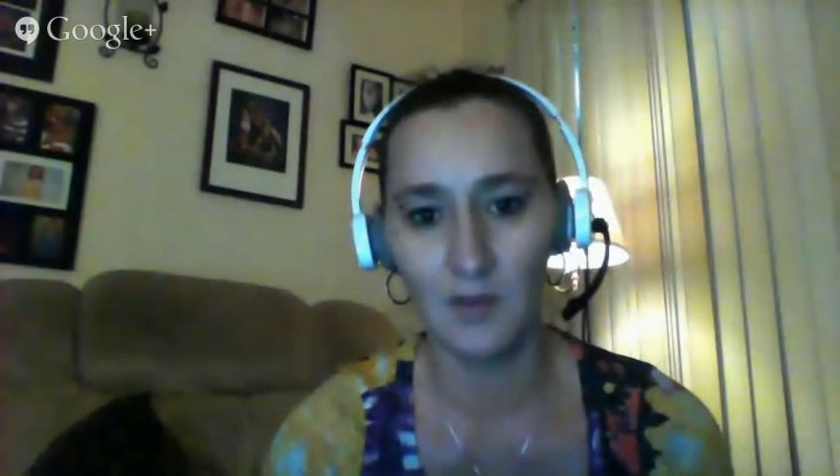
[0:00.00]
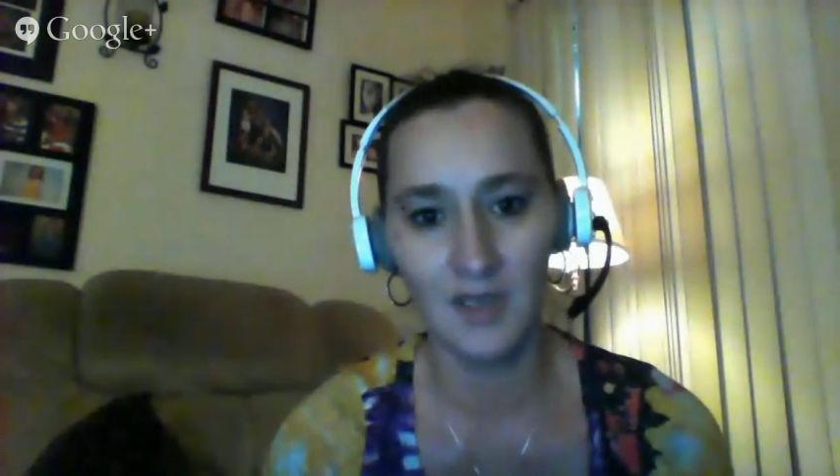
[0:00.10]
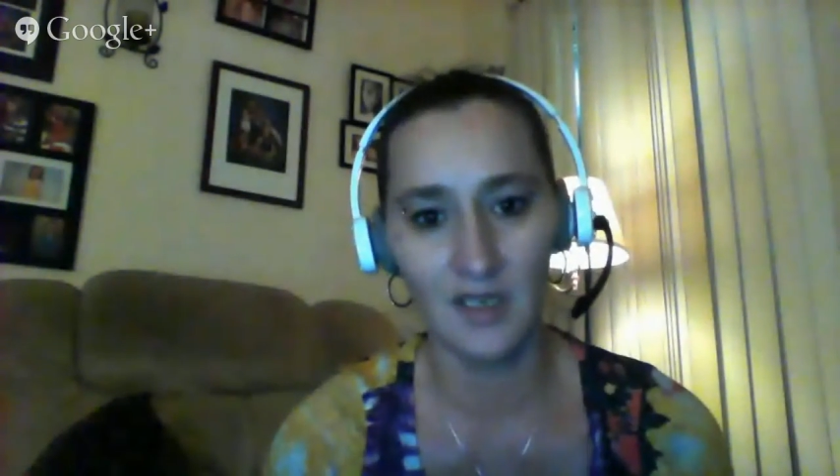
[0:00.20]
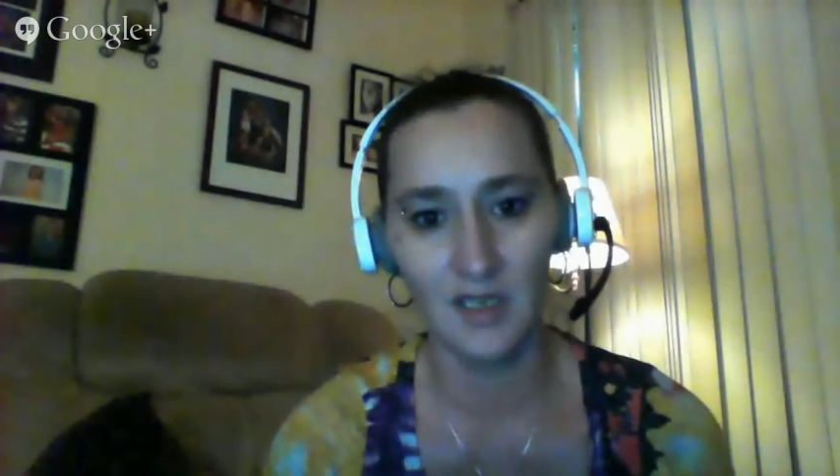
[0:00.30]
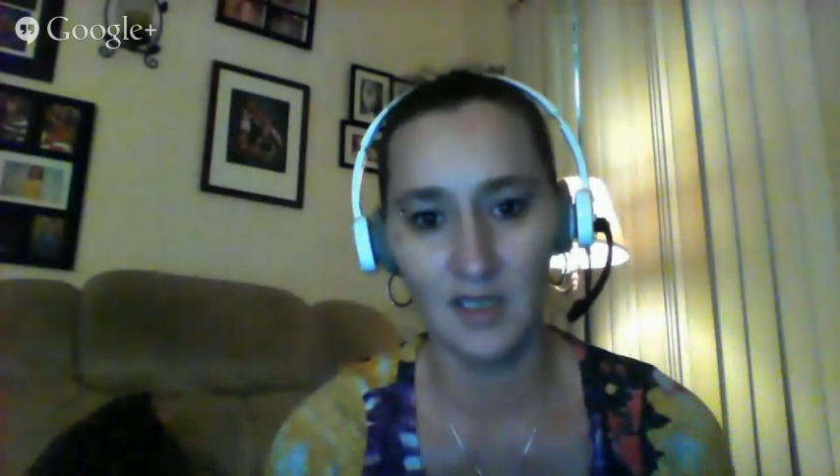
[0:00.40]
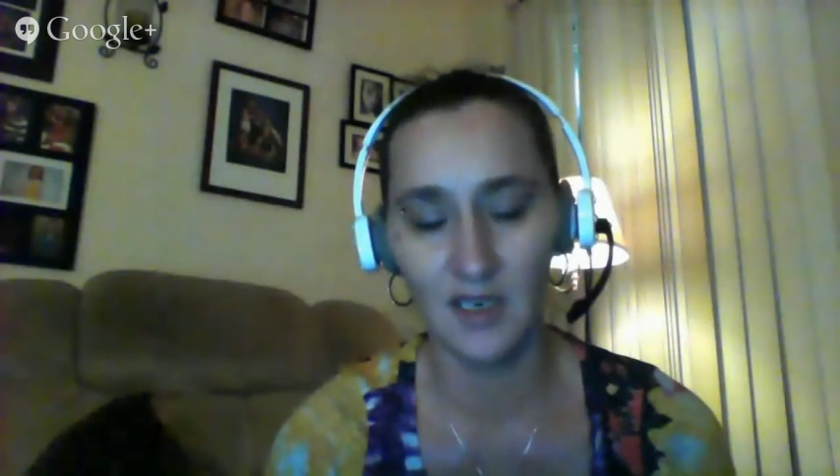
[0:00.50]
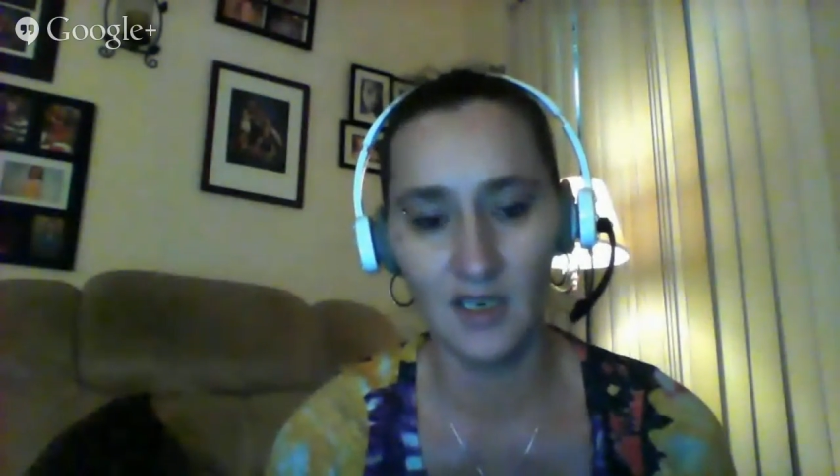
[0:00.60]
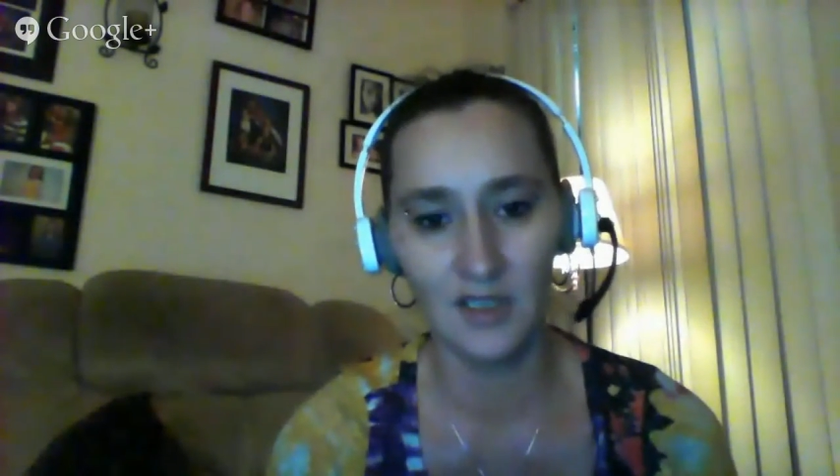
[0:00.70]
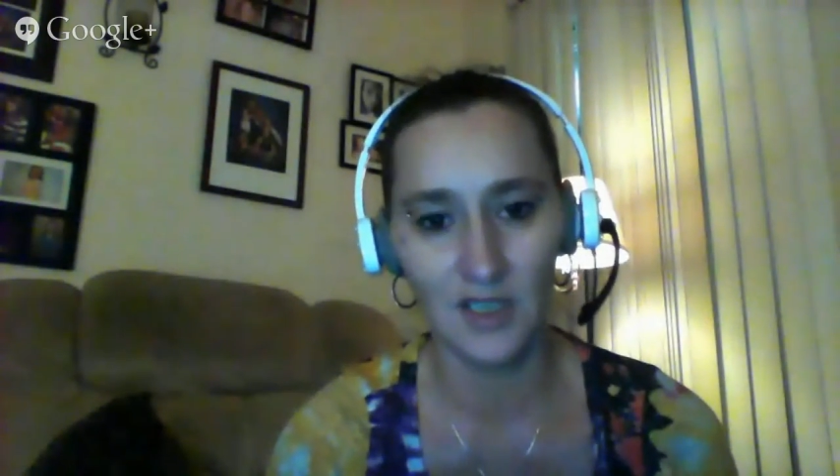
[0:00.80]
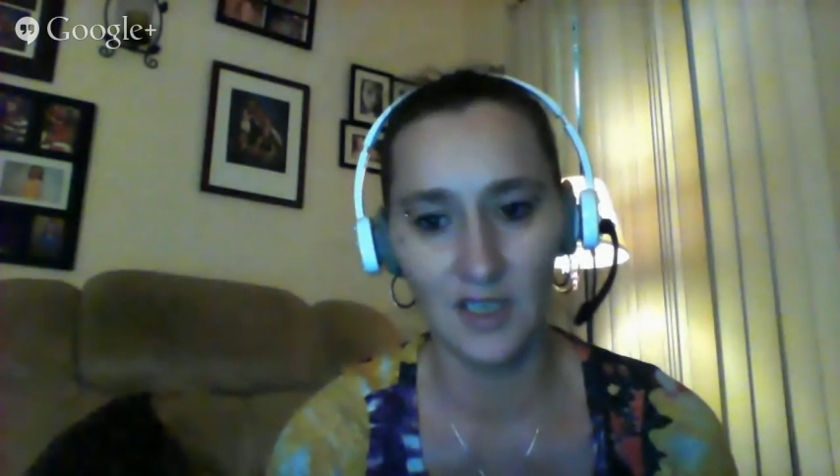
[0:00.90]
I mean,
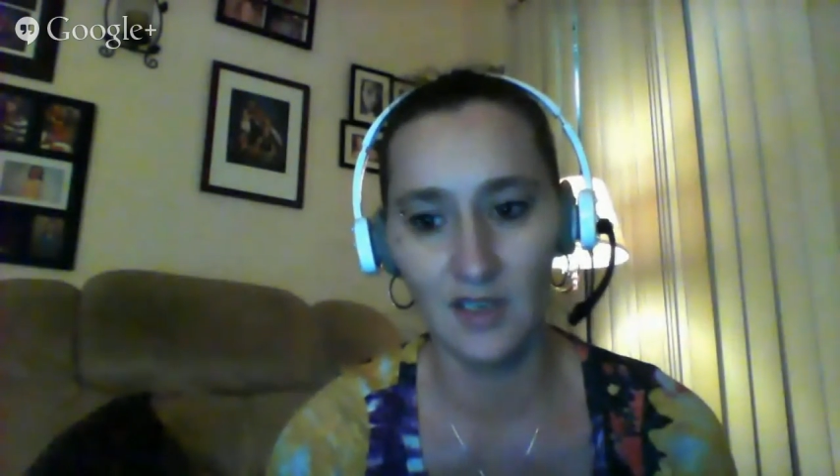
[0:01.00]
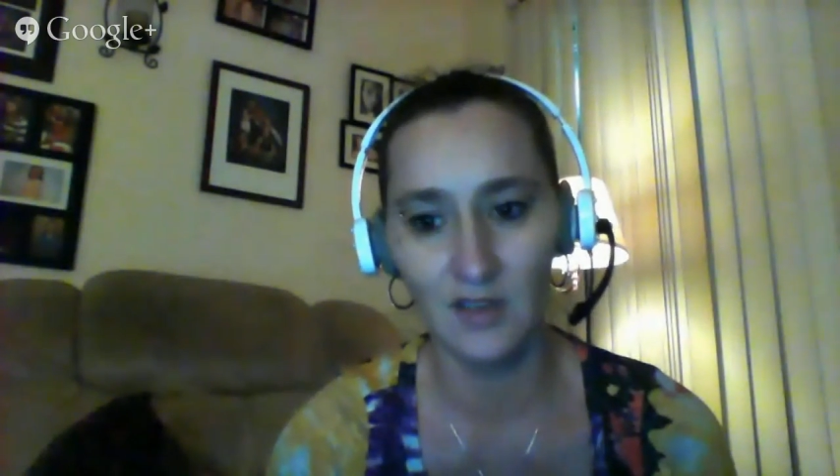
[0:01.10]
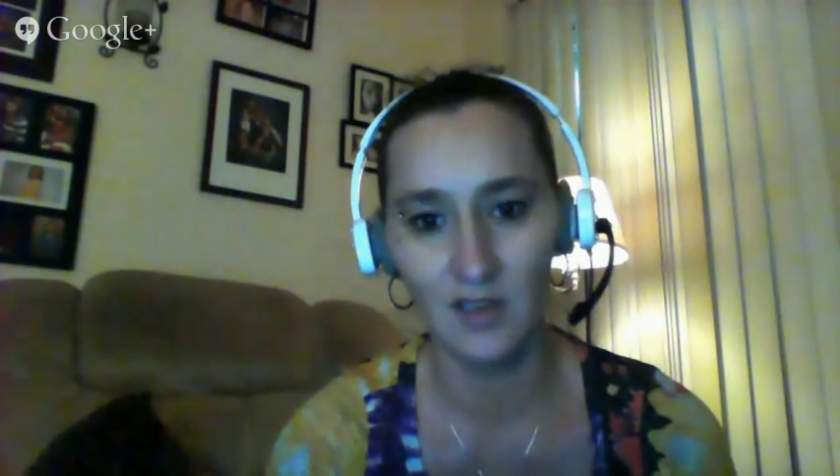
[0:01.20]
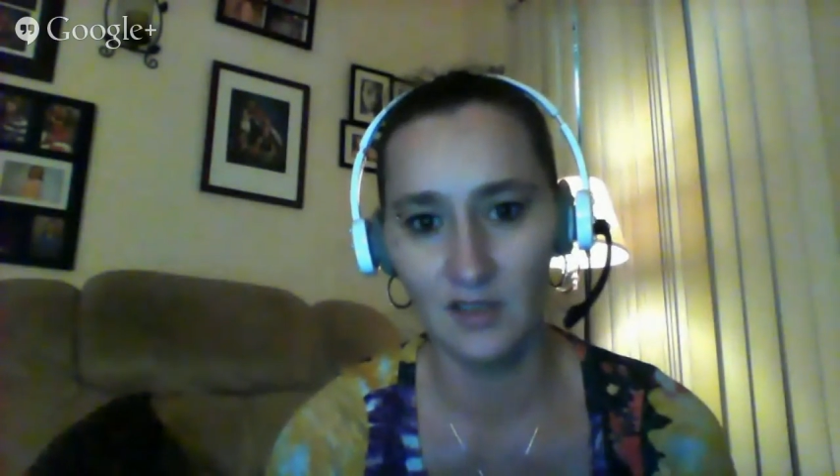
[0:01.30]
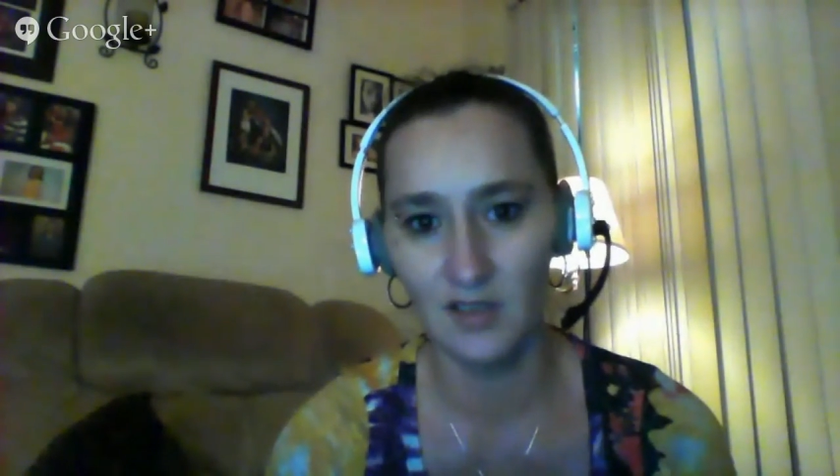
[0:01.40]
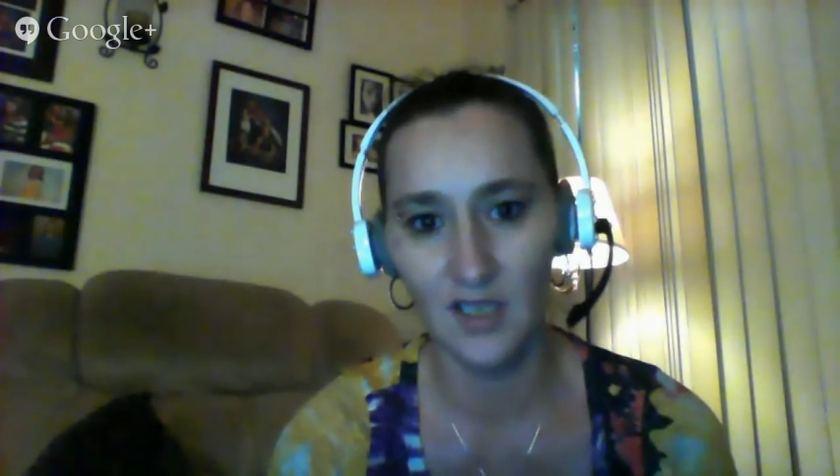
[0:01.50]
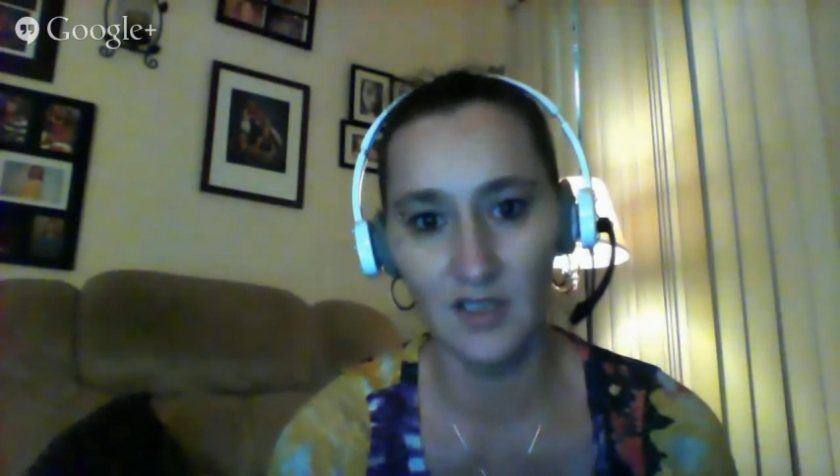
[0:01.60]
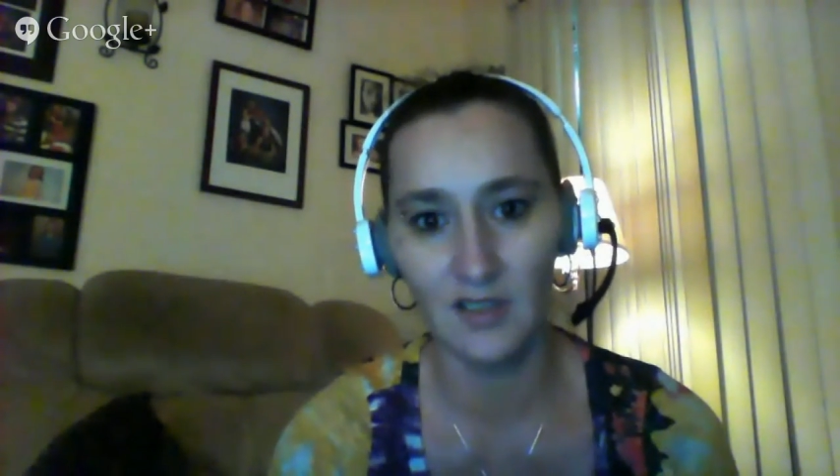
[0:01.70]
gosh, I know he